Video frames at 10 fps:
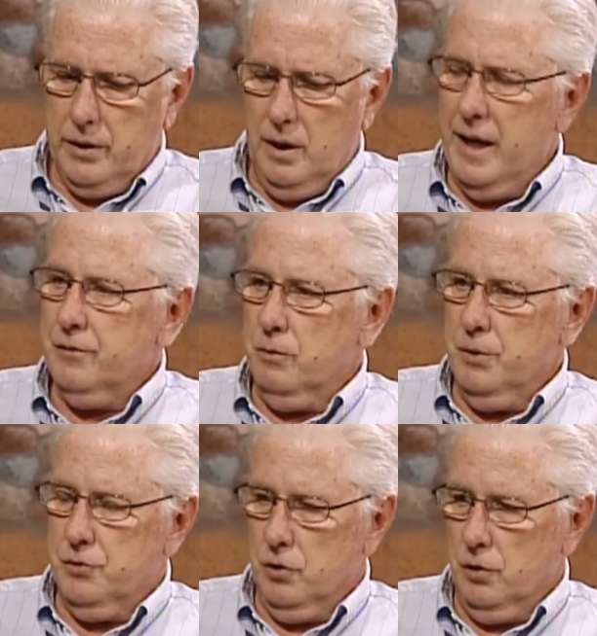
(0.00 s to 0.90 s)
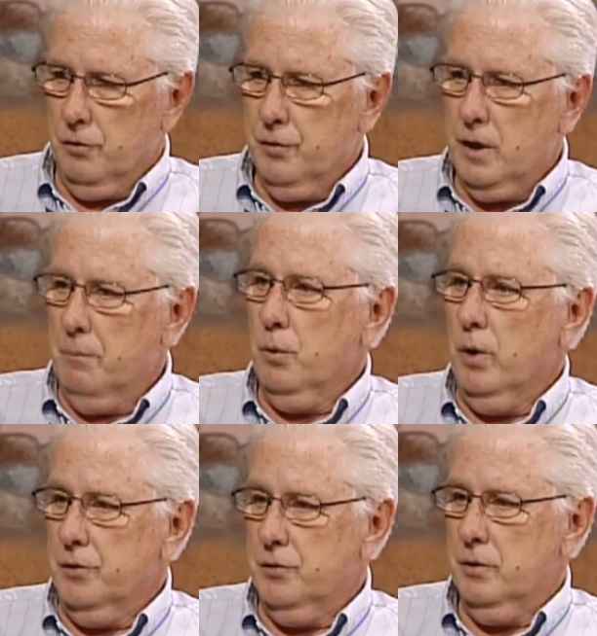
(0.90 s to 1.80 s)
the clients that we serve come
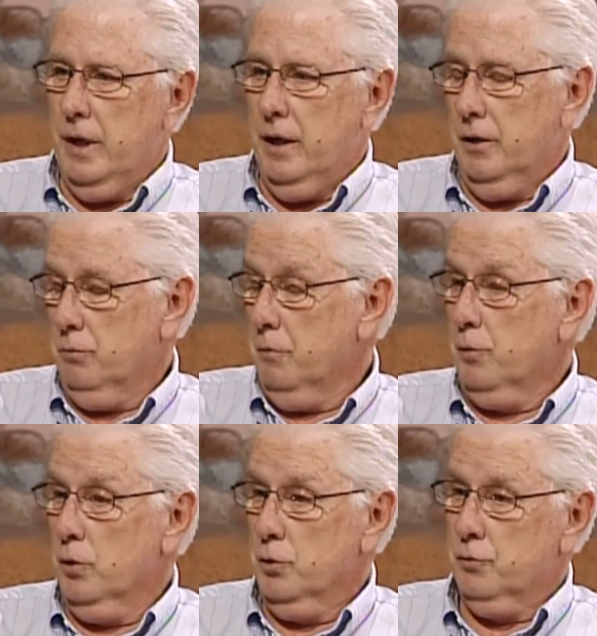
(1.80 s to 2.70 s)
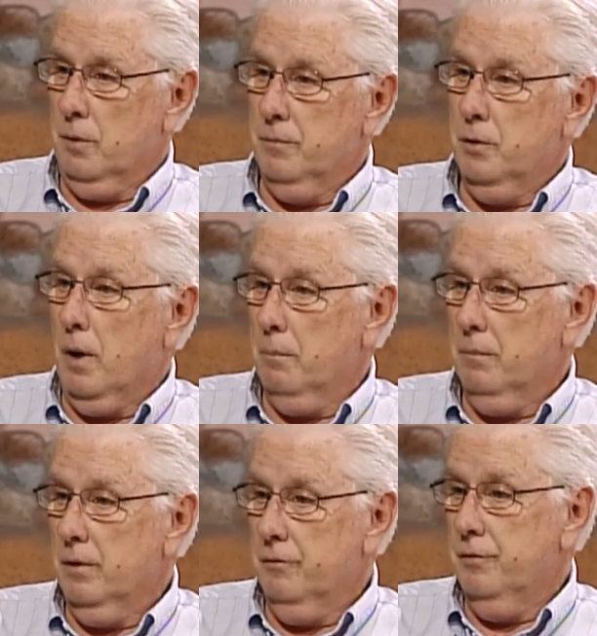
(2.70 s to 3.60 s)
to us as referrals from the
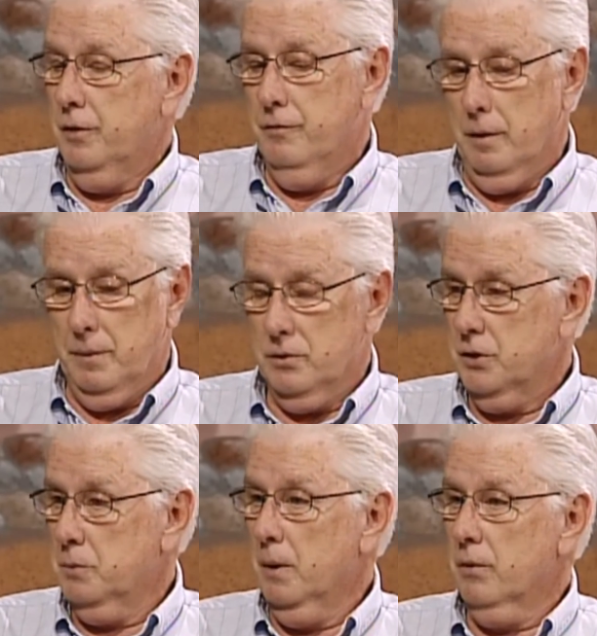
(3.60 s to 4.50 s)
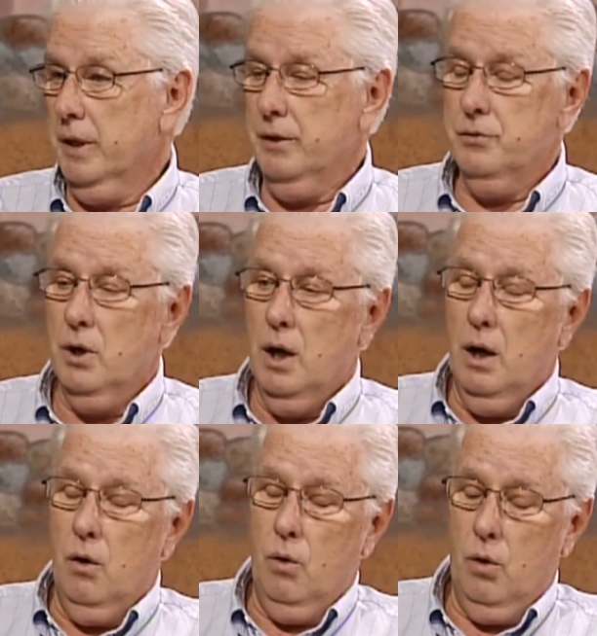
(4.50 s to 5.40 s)
Department of Developmental Disabilities
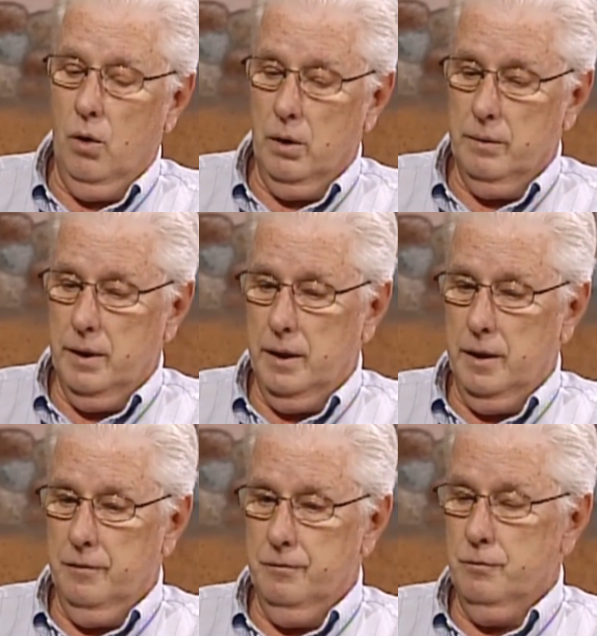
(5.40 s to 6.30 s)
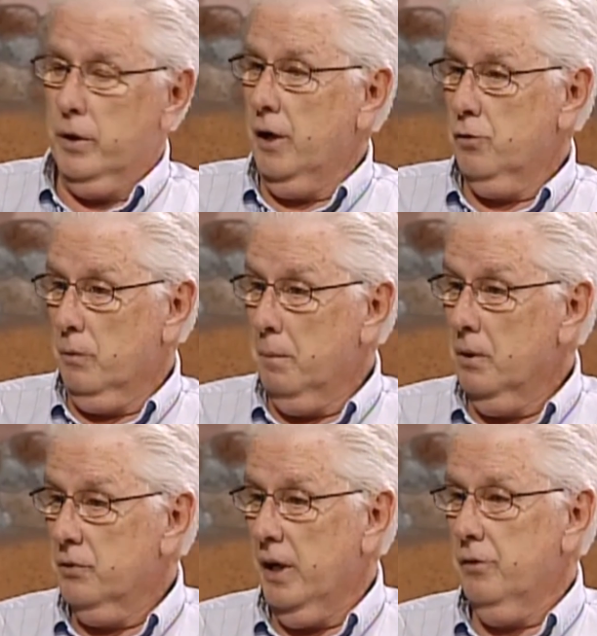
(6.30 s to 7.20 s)
or vocational
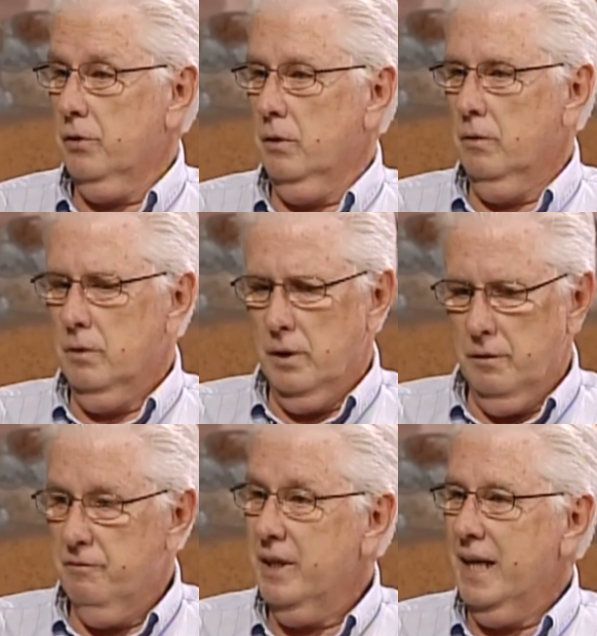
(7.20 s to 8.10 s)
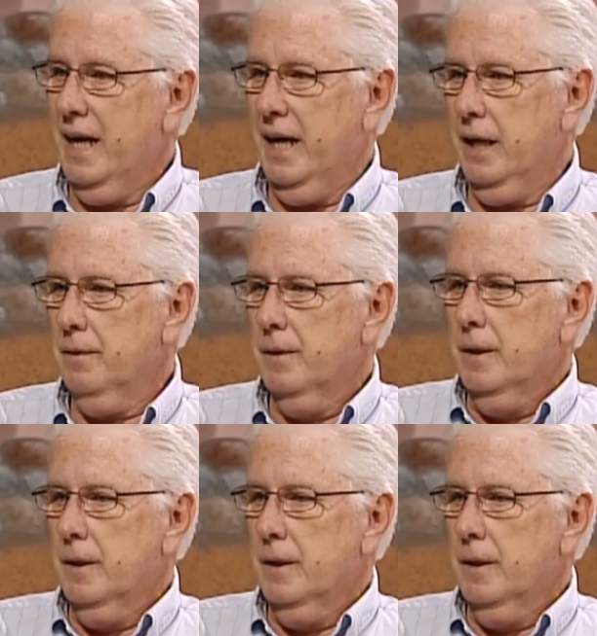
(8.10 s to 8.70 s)
rehabilitation, VA,